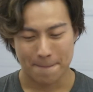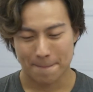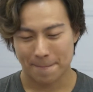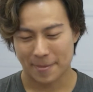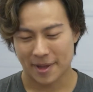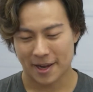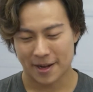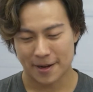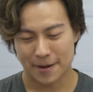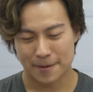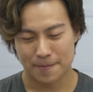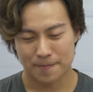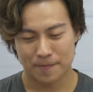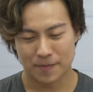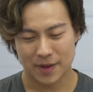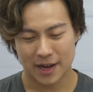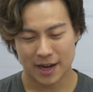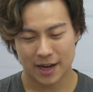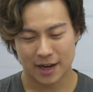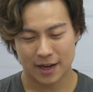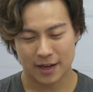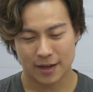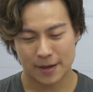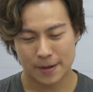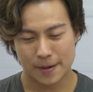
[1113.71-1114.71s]

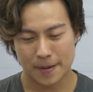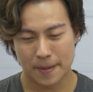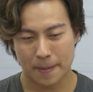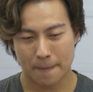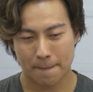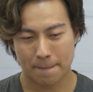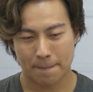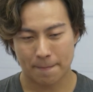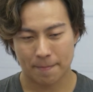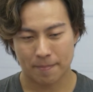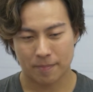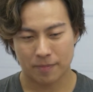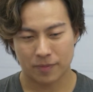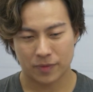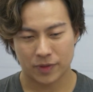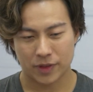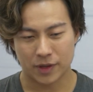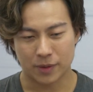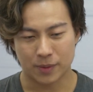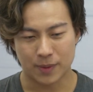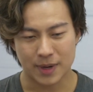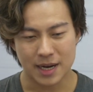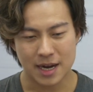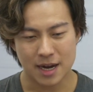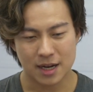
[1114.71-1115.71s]
And the
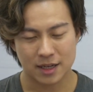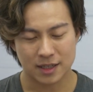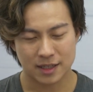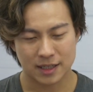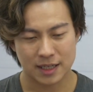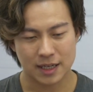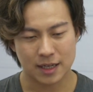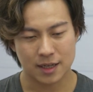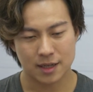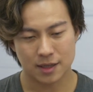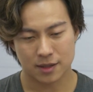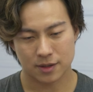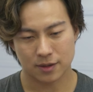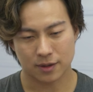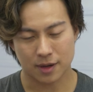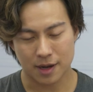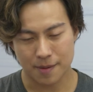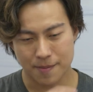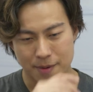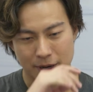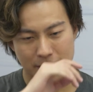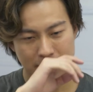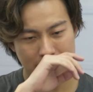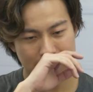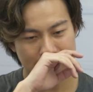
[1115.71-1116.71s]
way I see it is, okay,
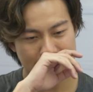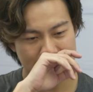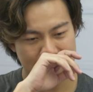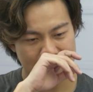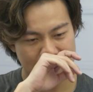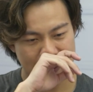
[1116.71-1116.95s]
because